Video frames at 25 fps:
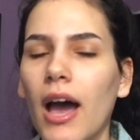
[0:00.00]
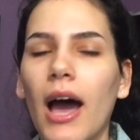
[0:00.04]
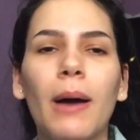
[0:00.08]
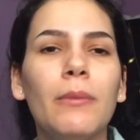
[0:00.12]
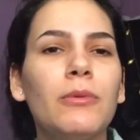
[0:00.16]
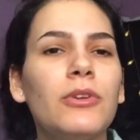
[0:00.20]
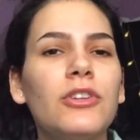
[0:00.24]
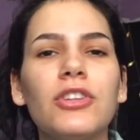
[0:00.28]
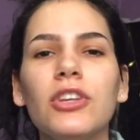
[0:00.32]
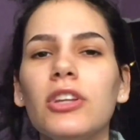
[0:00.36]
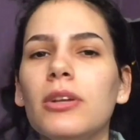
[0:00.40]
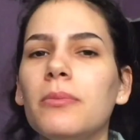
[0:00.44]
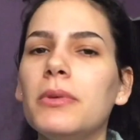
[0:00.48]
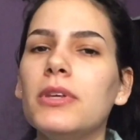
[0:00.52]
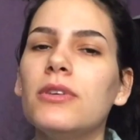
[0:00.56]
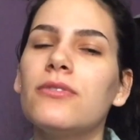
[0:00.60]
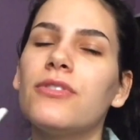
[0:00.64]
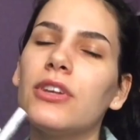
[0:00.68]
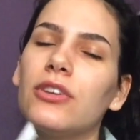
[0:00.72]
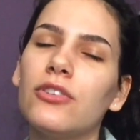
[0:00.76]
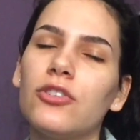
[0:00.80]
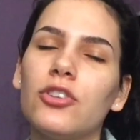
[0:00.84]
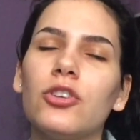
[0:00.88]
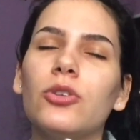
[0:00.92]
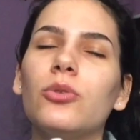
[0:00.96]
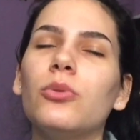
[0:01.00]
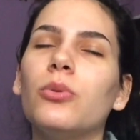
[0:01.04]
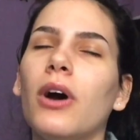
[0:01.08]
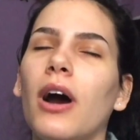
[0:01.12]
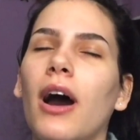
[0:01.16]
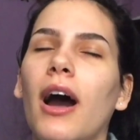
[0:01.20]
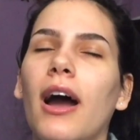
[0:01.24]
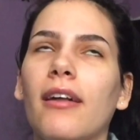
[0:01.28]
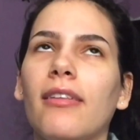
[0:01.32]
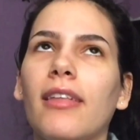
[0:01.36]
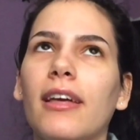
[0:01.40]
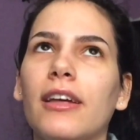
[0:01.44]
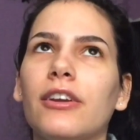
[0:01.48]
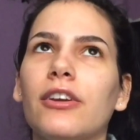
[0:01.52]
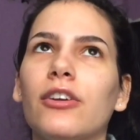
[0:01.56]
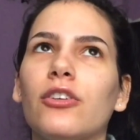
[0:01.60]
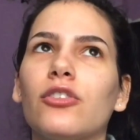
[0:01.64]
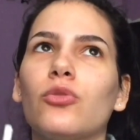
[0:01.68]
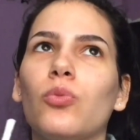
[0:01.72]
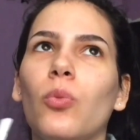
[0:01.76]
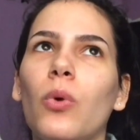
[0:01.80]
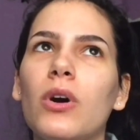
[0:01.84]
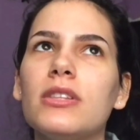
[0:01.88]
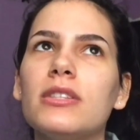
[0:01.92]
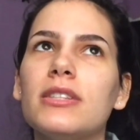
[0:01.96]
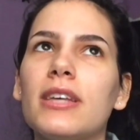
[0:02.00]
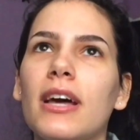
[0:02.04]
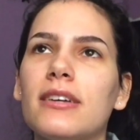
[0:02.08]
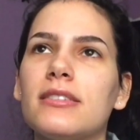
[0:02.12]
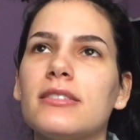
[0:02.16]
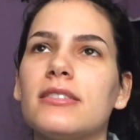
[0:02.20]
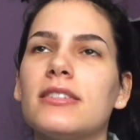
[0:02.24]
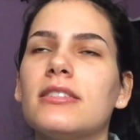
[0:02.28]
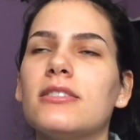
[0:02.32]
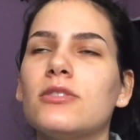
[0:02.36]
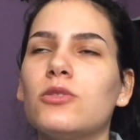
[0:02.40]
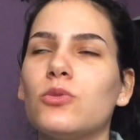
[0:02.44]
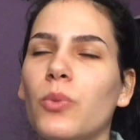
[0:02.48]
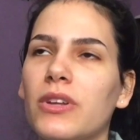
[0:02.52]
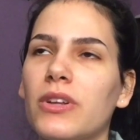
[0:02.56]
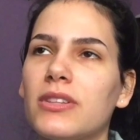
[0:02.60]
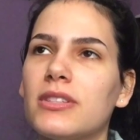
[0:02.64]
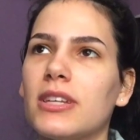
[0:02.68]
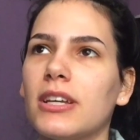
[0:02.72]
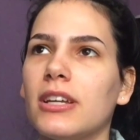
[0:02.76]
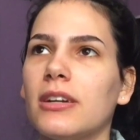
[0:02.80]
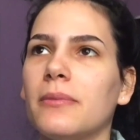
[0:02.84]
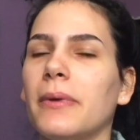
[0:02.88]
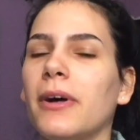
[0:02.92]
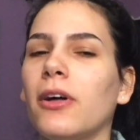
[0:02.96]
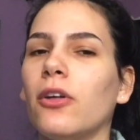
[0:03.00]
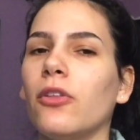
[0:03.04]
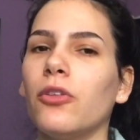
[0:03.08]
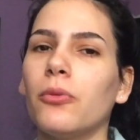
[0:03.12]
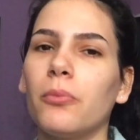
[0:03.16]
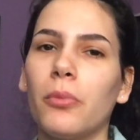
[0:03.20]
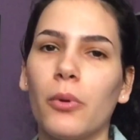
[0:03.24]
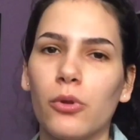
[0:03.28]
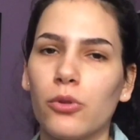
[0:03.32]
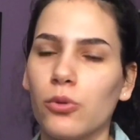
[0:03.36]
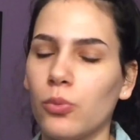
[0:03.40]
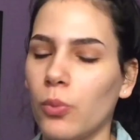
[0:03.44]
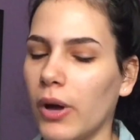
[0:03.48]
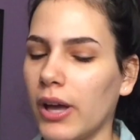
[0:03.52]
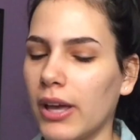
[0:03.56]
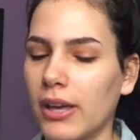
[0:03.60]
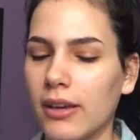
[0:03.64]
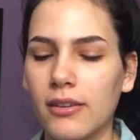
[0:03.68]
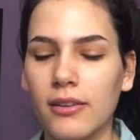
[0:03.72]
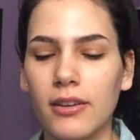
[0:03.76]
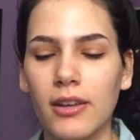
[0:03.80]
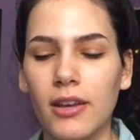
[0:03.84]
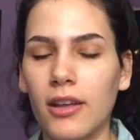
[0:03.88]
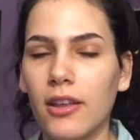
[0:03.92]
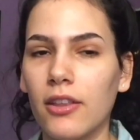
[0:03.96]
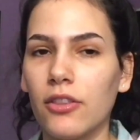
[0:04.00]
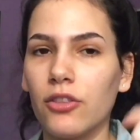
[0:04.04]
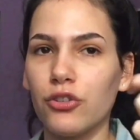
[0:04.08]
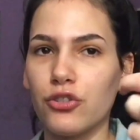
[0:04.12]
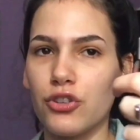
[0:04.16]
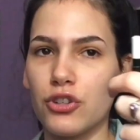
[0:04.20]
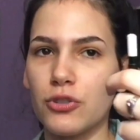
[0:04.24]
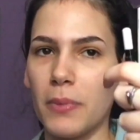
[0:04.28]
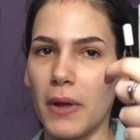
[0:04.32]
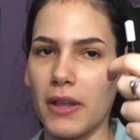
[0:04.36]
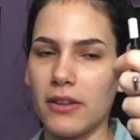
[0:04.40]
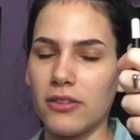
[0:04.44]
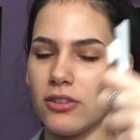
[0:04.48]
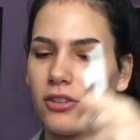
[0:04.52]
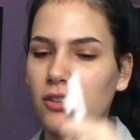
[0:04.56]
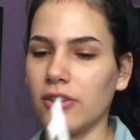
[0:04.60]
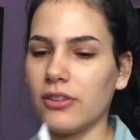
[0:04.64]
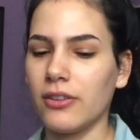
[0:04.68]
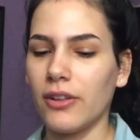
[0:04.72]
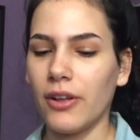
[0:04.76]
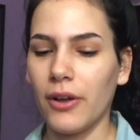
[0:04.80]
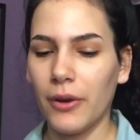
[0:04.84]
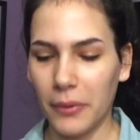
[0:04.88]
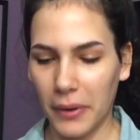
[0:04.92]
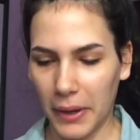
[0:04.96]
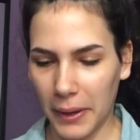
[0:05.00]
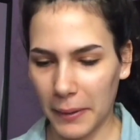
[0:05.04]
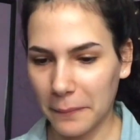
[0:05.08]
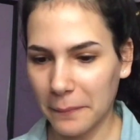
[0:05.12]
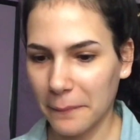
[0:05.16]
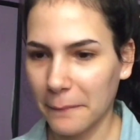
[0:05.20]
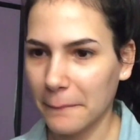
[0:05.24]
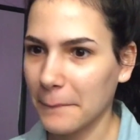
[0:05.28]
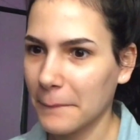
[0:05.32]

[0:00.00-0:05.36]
I'm just going to be using two eyeliners. One's Essence, one's Annabelle. They're both white. They're just pencil. Okay.